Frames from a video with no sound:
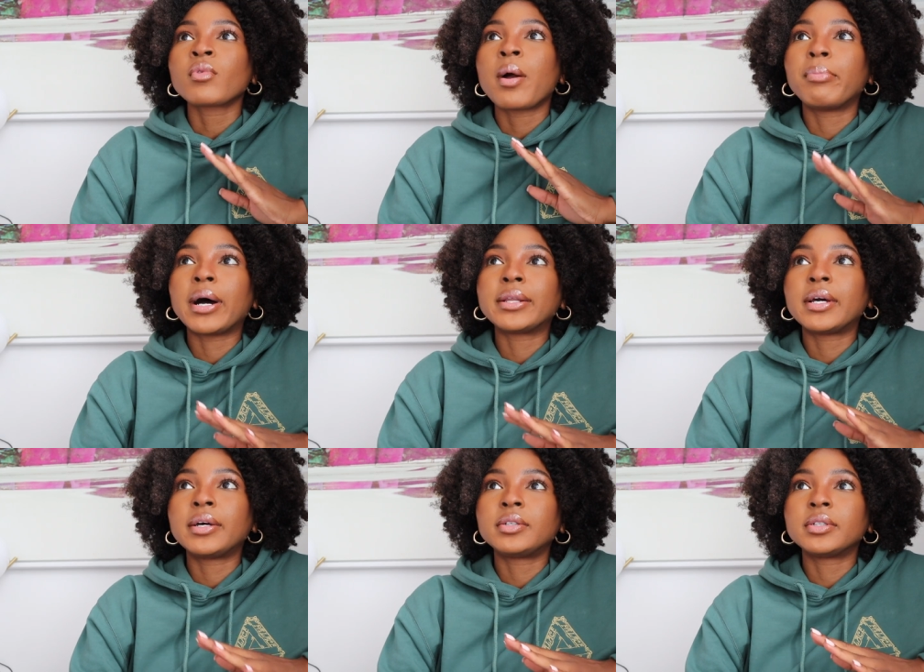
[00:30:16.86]
by the
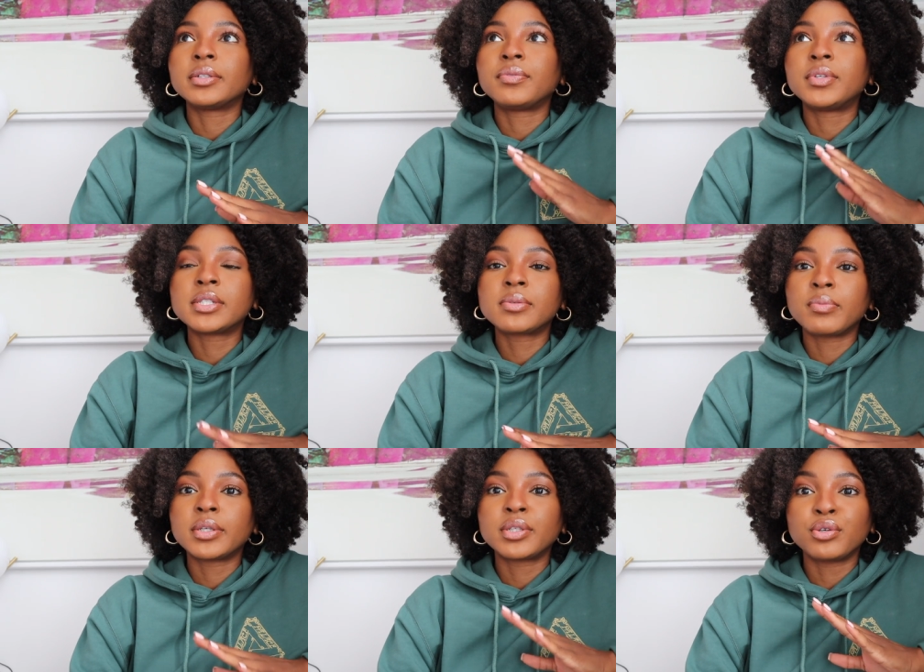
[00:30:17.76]
end of this
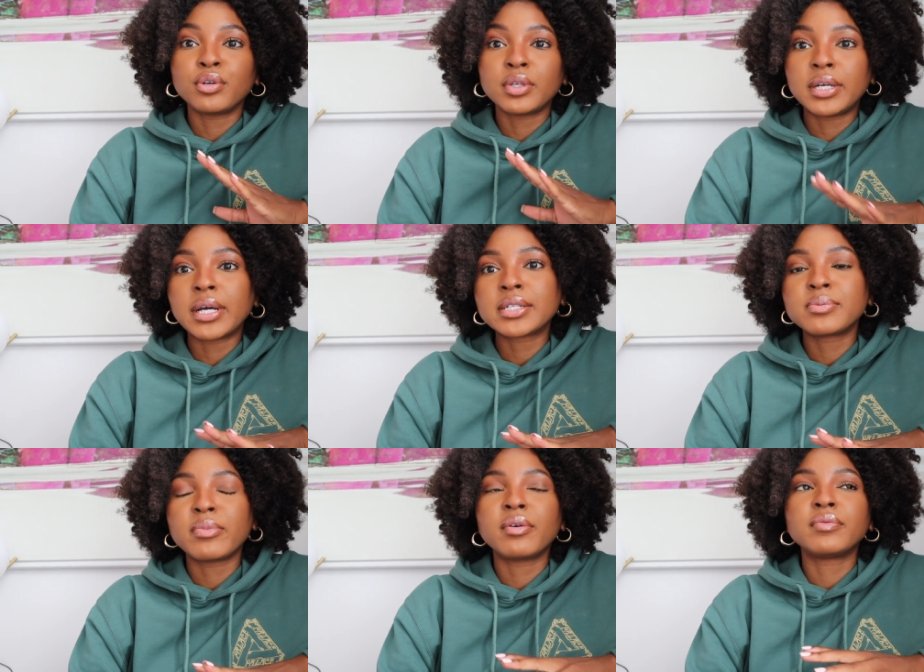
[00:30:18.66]
month and early next
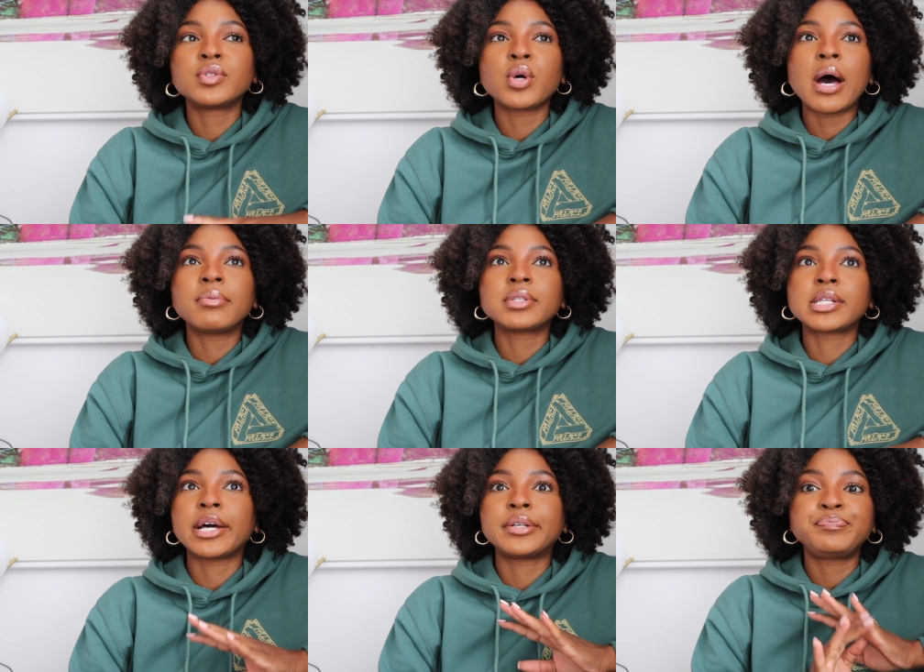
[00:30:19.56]
month so i was
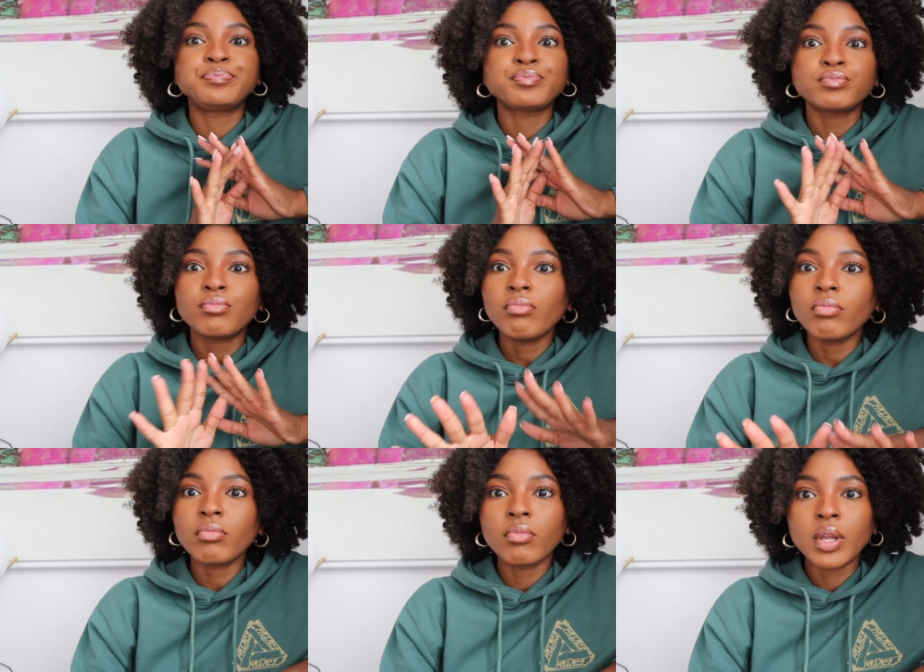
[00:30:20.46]
like
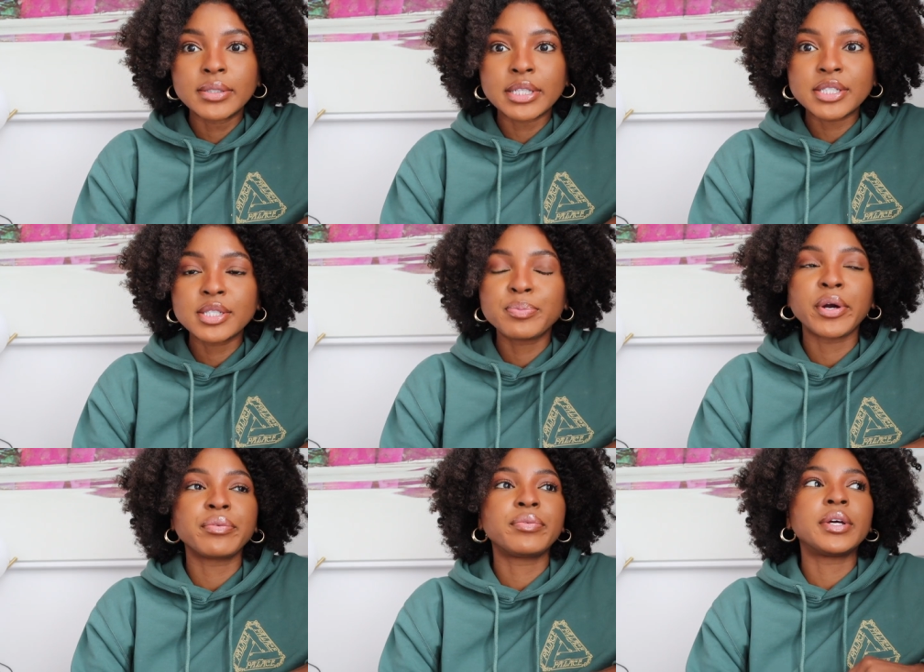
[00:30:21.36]
this is
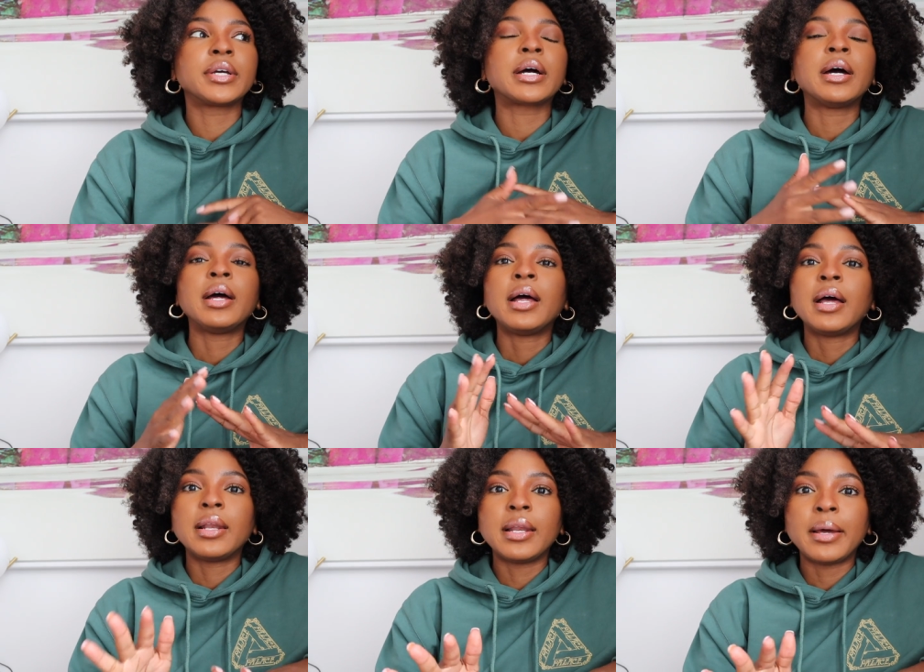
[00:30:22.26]
perfect
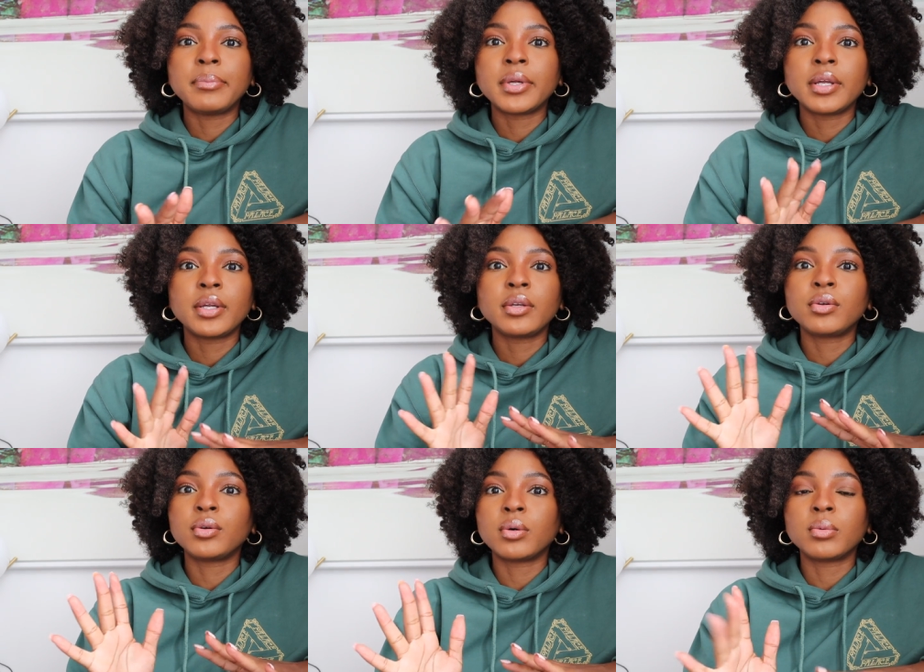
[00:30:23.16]
let me
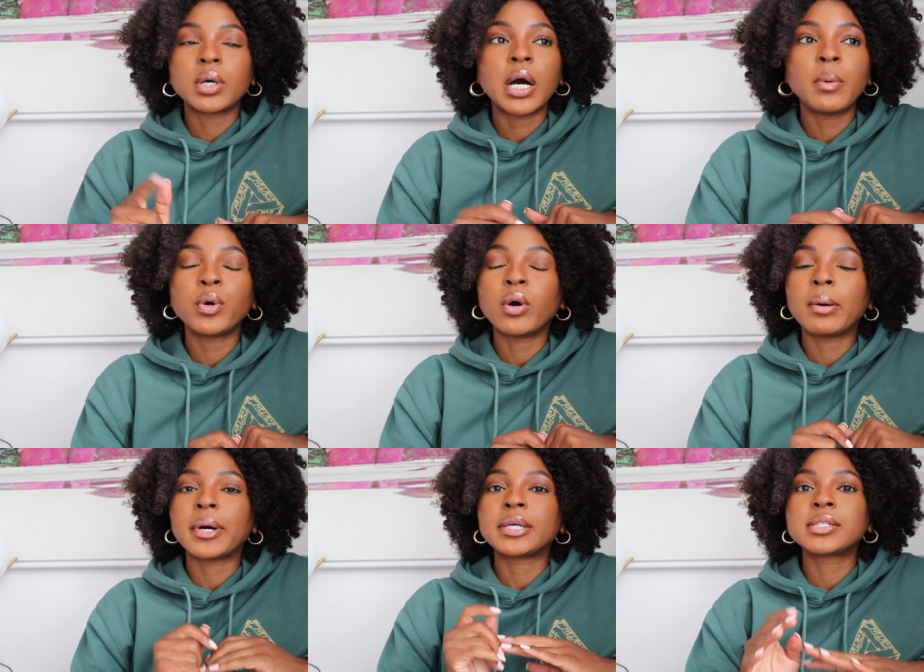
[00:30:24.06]
you know come with all
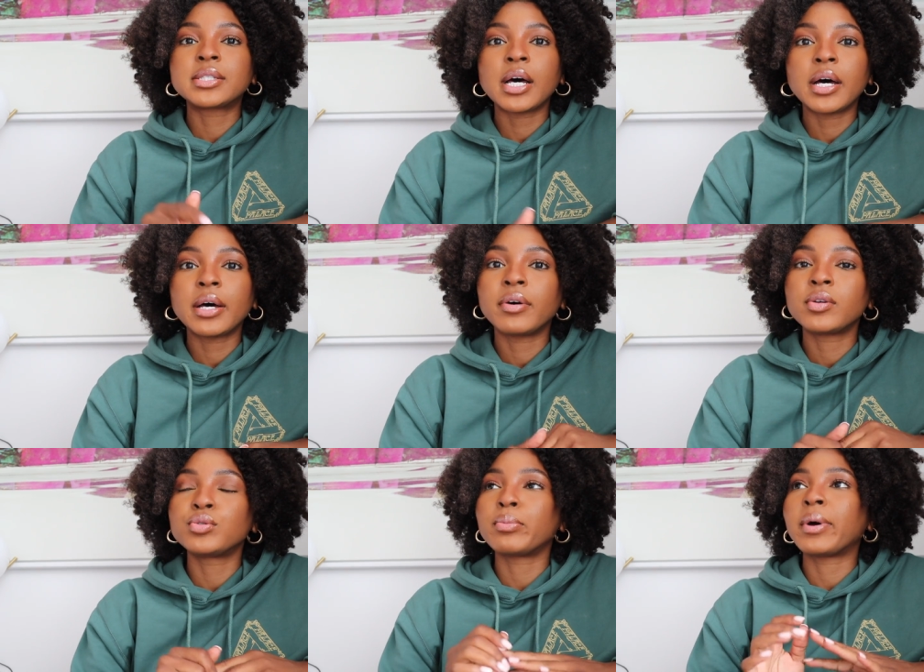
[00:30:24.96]
my stuff
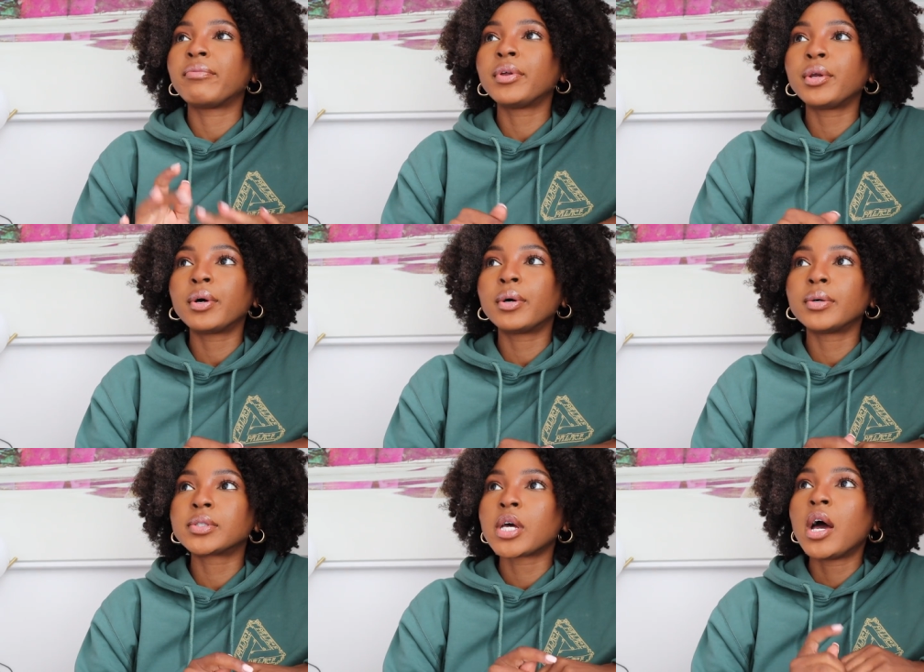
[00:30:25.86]
do my
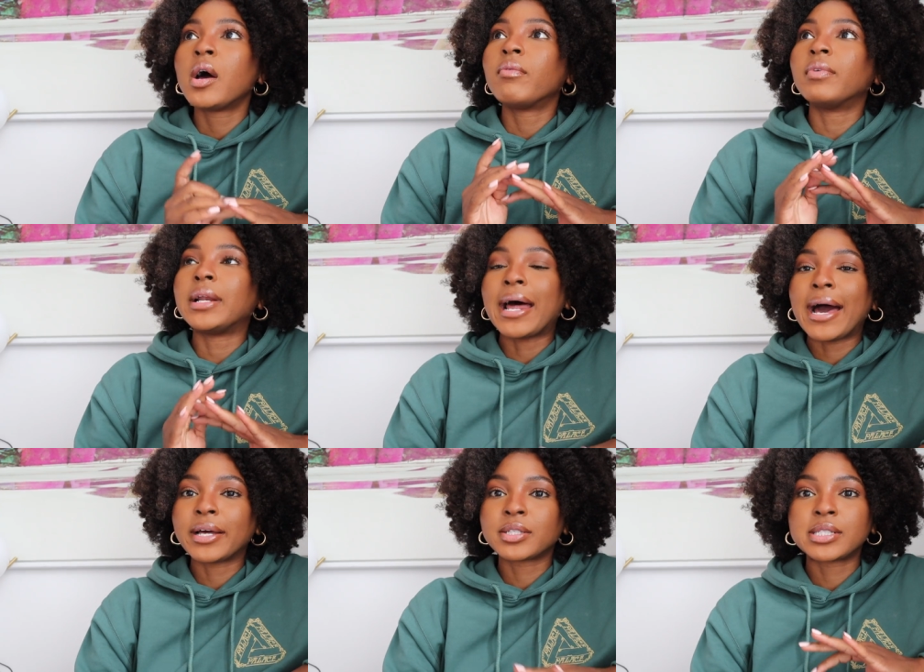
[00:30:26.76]
videos
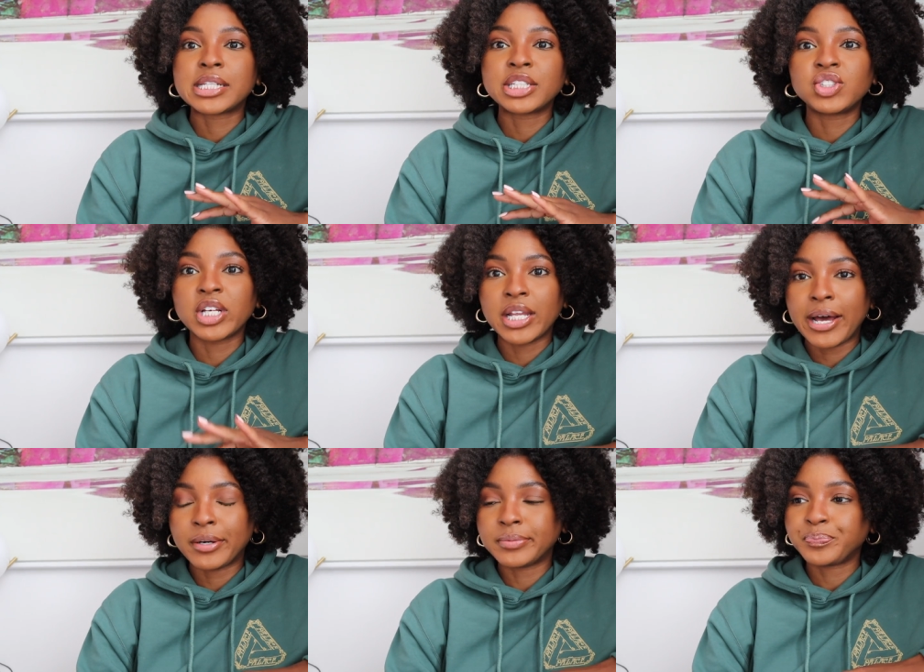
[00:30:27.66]
relax, chill
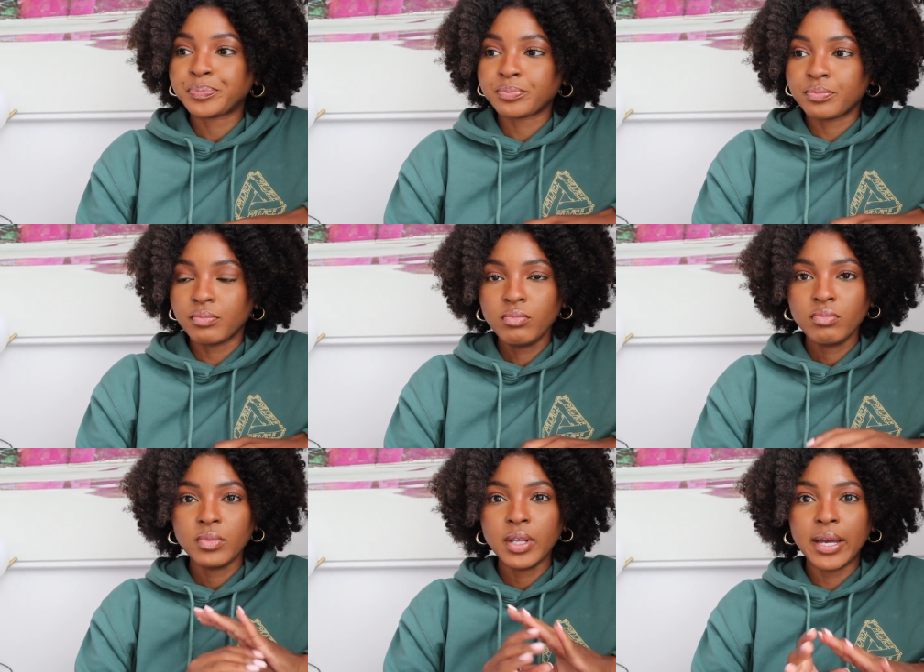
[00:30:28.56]
out,
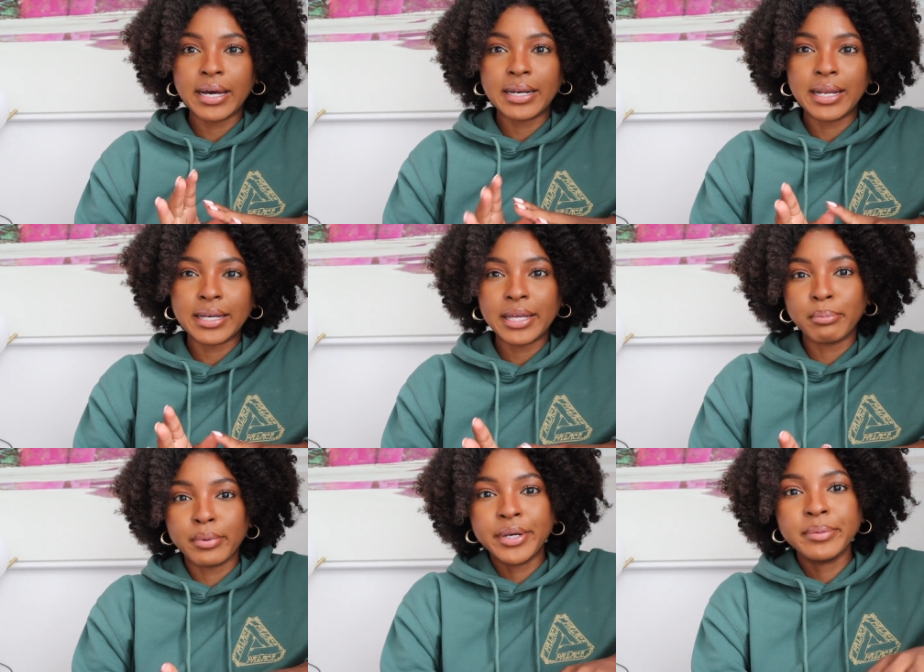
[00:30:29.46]
and kind of like get a
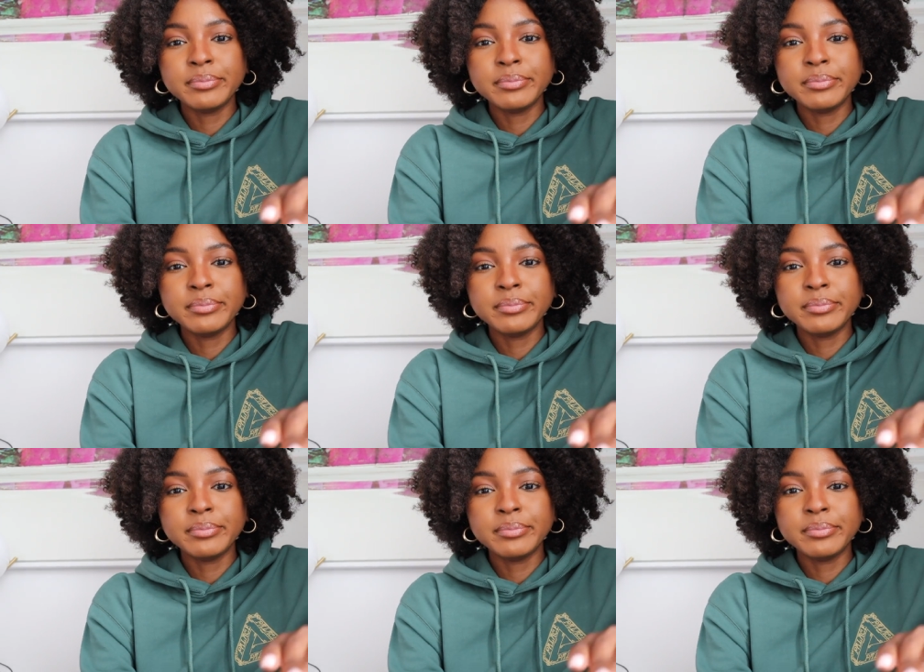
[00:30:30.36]
break.